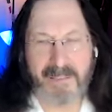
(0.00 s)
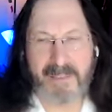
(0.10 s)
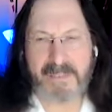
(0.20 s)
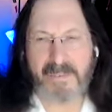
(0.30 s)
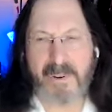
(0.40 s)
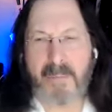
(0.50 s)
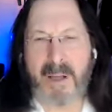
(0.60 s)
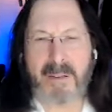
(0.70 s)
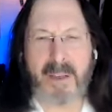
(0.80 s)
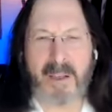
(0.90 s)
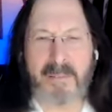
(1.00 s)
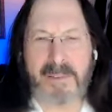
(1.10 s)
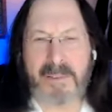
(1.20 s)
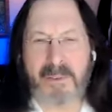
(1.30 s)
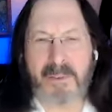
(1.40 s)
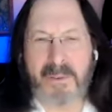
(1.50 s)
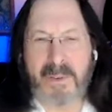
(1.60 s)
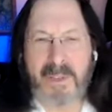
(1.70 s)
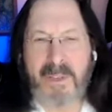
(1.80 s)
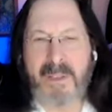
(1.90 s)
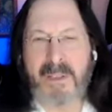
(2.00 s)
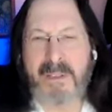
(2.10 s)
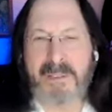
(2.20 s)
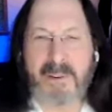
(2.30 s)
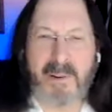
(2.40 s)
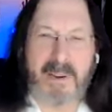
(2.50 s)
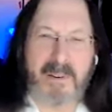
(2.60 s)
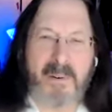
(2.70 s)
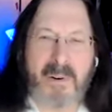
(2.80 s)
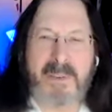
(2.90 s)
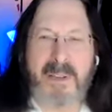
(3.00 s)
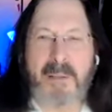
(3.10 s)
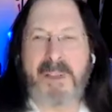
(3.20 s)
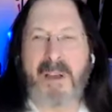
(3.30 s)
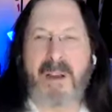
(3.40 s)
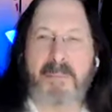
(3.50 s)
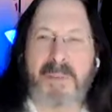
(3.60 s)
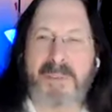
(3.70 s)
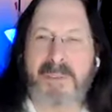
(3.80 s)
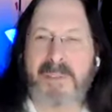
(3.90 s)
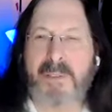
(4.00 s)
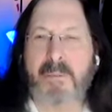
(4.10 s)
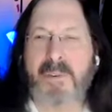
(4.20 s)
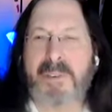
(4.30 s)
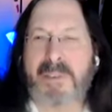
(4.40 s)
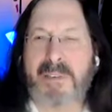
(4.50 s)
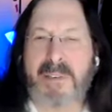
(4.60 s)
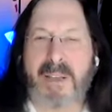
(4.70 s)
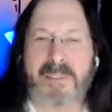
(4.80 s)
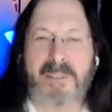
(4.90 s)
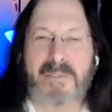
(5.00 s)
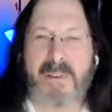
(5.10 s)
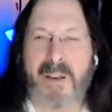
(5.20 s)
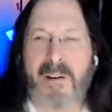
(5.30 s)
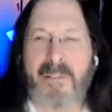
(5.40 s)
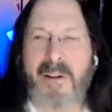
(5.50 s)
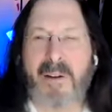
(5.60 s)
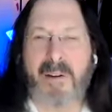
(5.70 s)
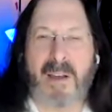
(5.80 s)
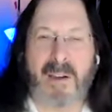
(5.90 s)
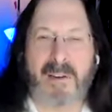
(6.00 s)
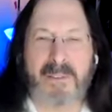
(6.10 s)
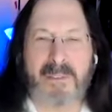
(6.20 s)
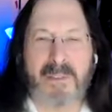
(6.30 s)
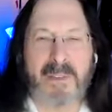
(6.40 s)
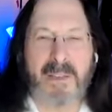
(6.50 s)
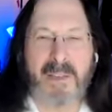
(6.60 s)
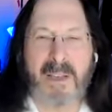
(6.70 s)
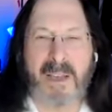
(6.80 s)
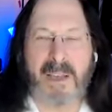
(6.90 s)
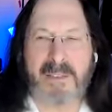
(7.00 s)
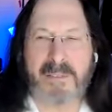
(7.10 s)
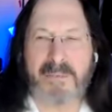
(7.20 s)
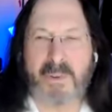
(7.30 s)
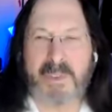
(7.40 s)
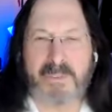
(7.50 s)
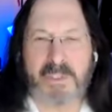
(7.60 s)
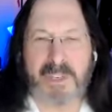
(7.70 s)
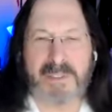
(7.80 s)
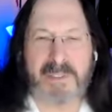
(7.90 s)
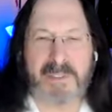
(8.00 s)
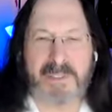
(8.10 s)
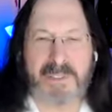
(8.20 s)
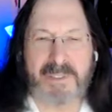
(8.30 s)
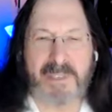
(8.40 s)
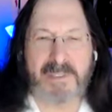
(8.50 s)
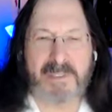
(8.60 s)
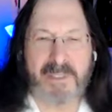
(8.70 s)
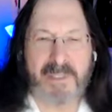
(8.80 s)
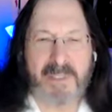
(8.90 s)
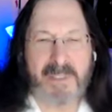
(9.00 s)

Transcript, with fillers: This from Molly Ivins, who is the great New York Times columnist, humorist, and Texas fire, firecracker. As a voice for justice, she says,